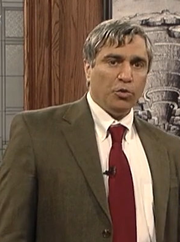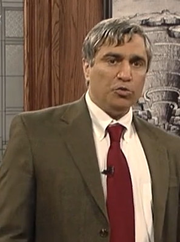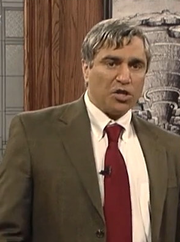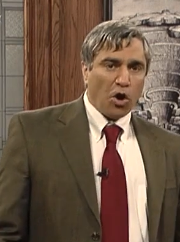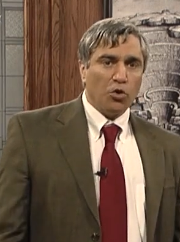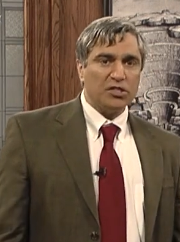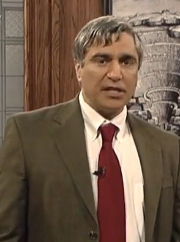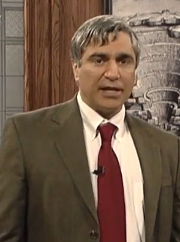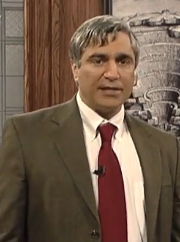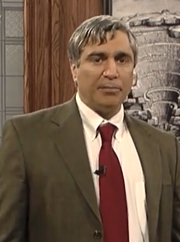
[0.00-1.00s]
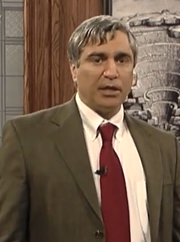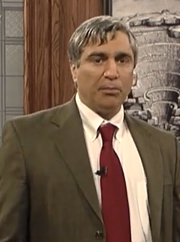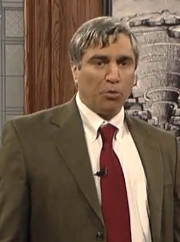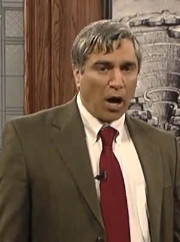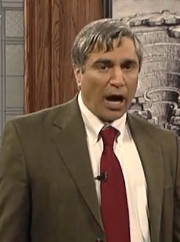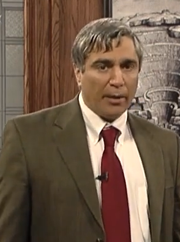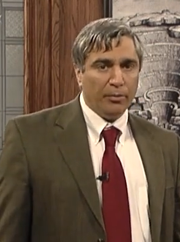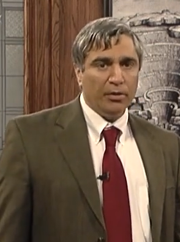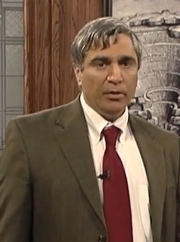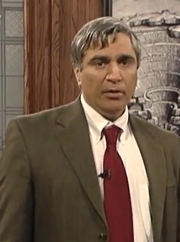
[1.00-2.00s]
whose host accepted a
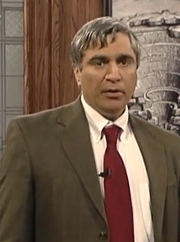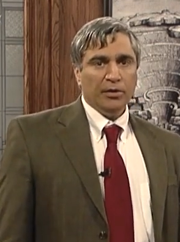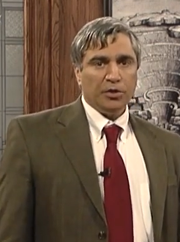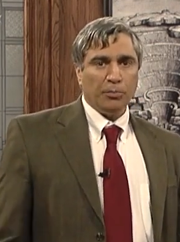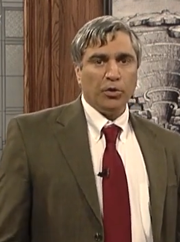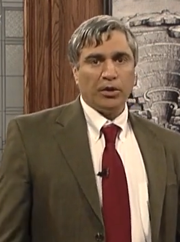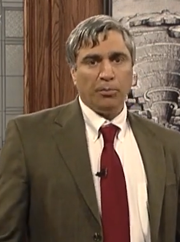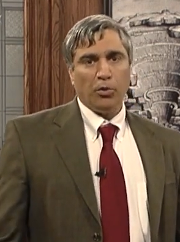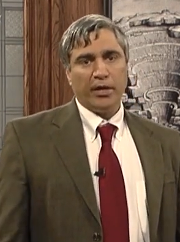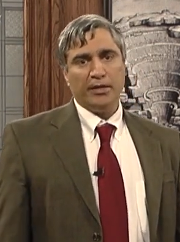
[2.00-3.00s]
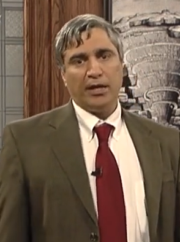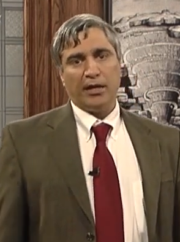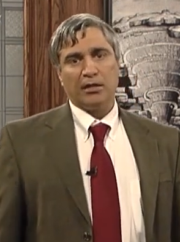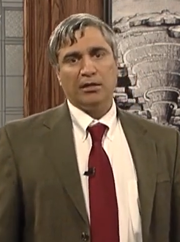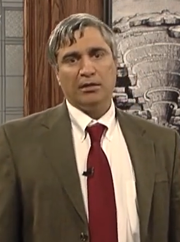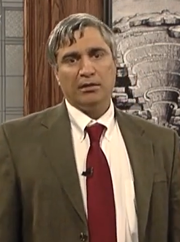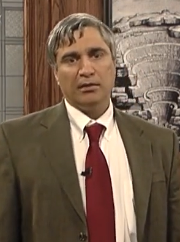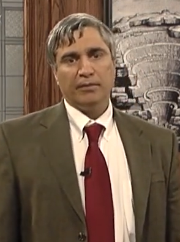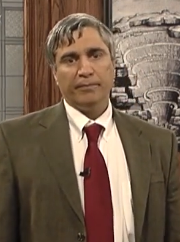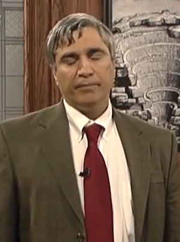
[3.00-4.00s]
bribe to put the boy to death.
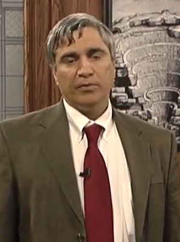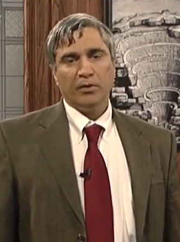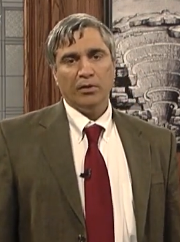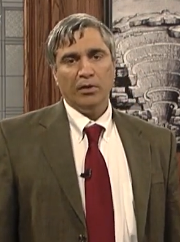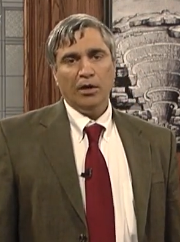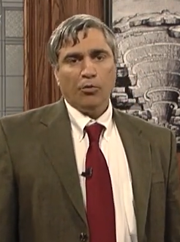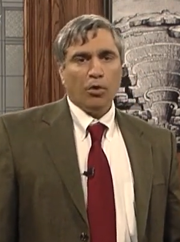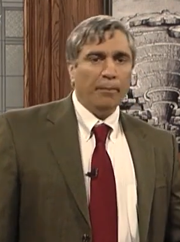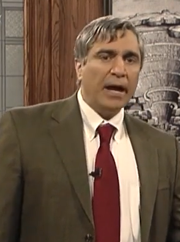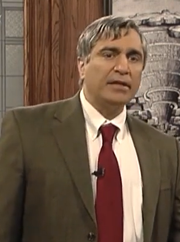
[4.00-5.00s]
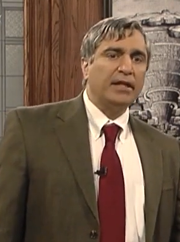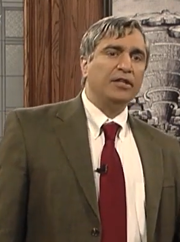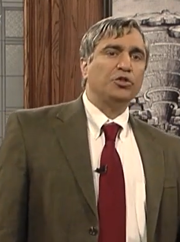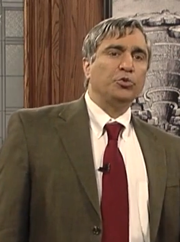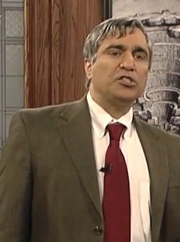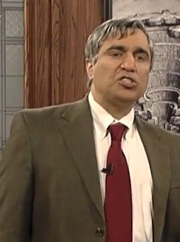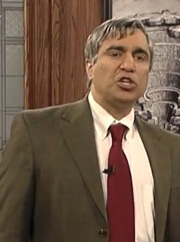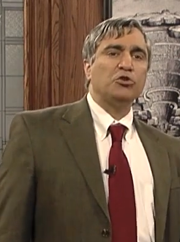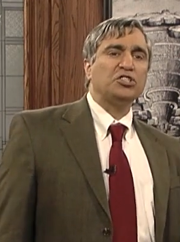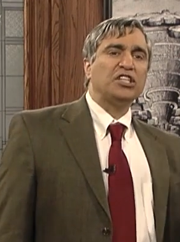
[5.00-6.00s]
We're meant then to
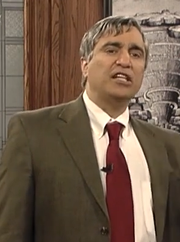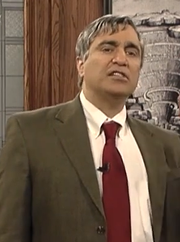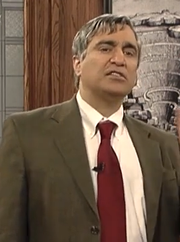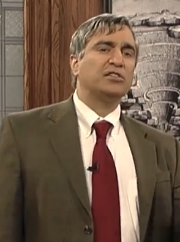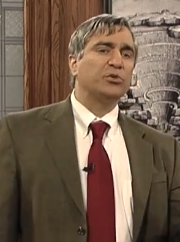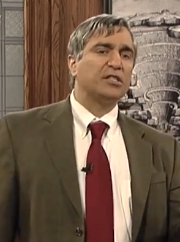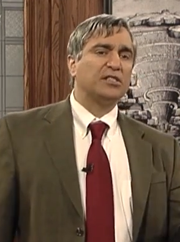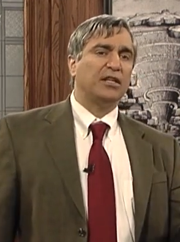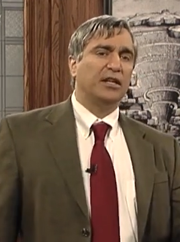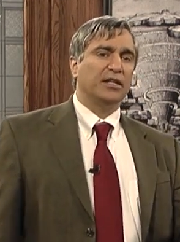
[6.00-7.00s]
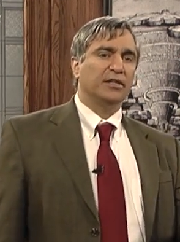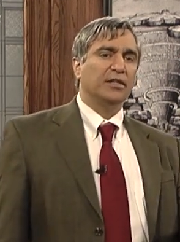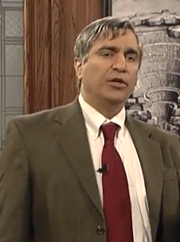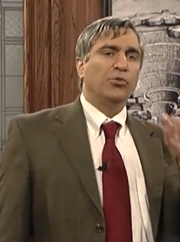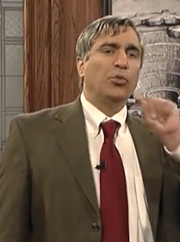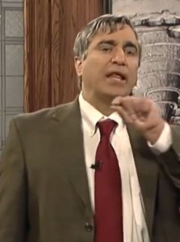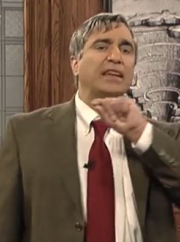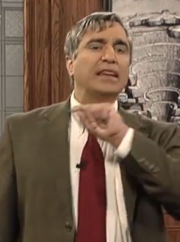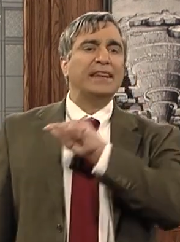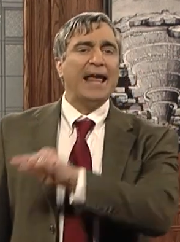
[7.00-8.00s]
associate suicide
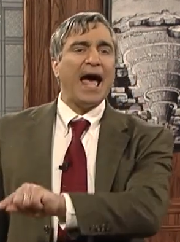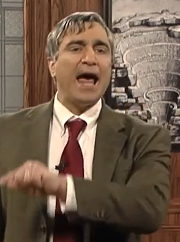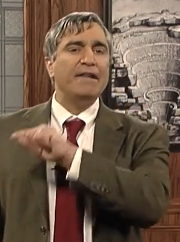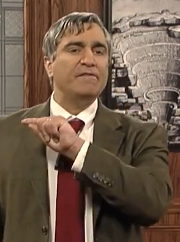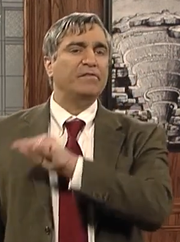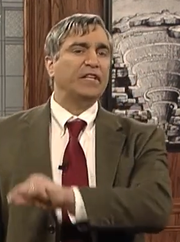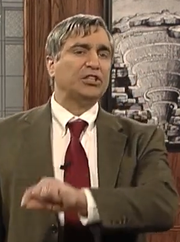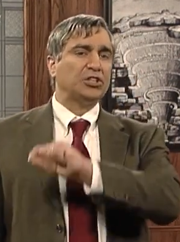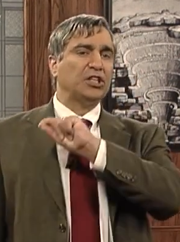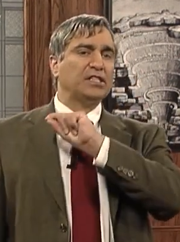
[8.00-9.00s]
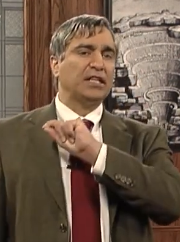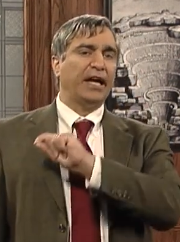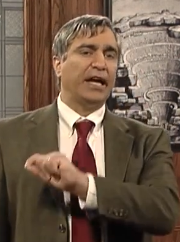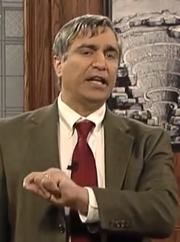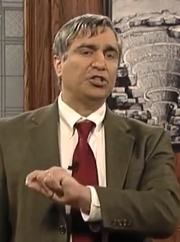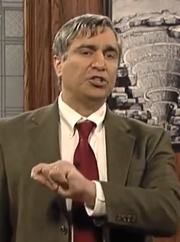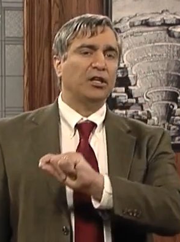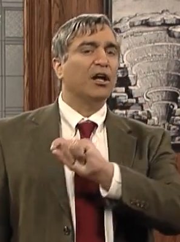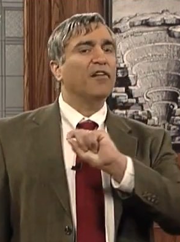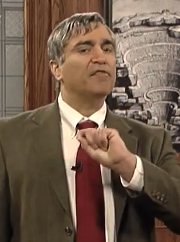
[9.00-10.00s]
with that vicious
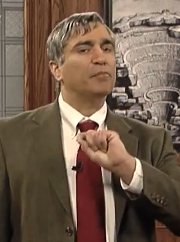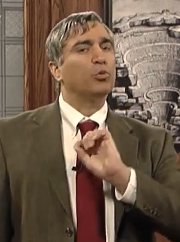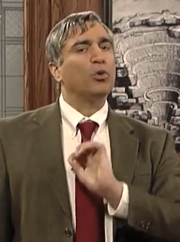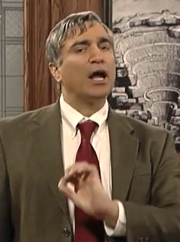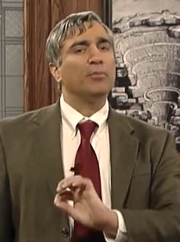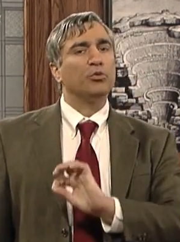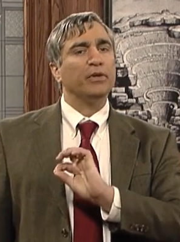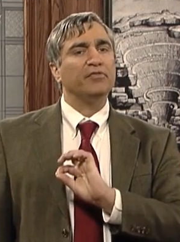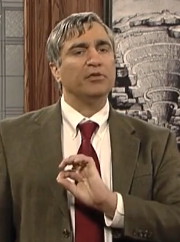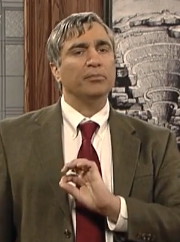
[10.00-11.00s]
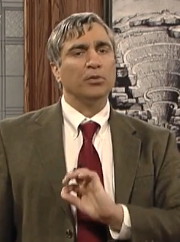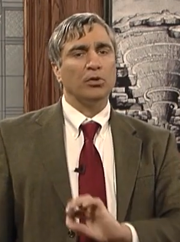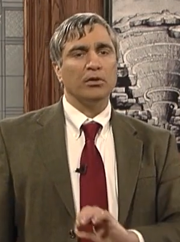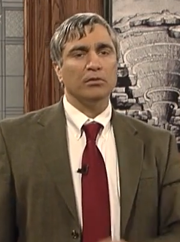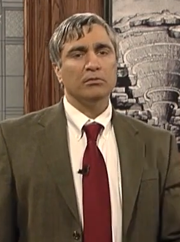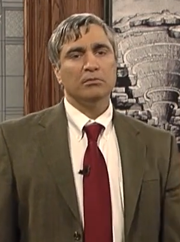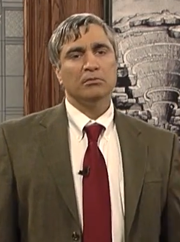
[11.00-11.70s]
action of bribery for murder.